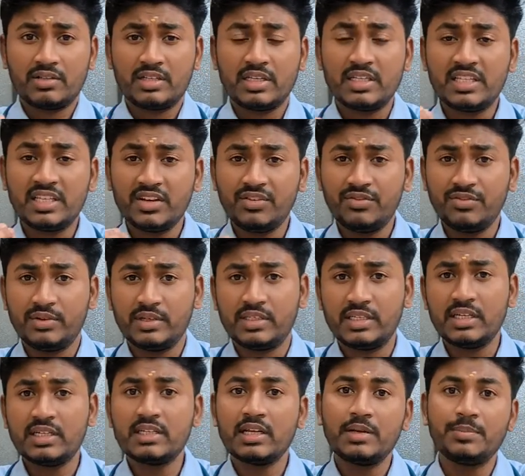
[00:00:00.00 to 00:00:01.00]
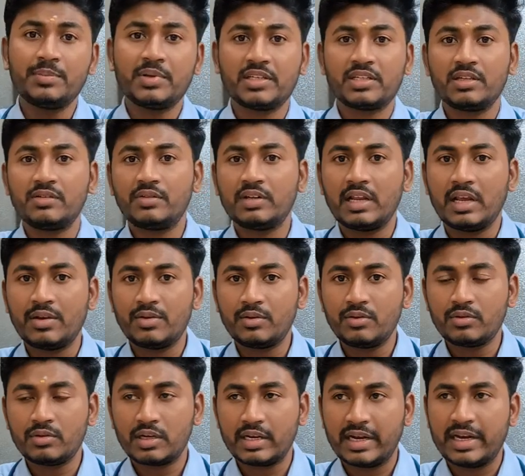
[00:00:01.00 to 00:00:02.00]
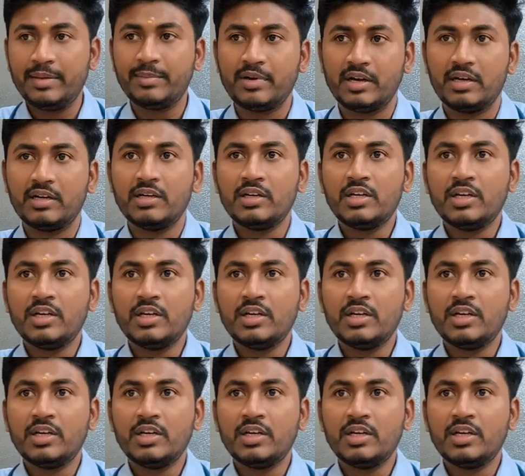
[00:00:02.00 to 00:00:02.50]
CCF features and patient will have edema.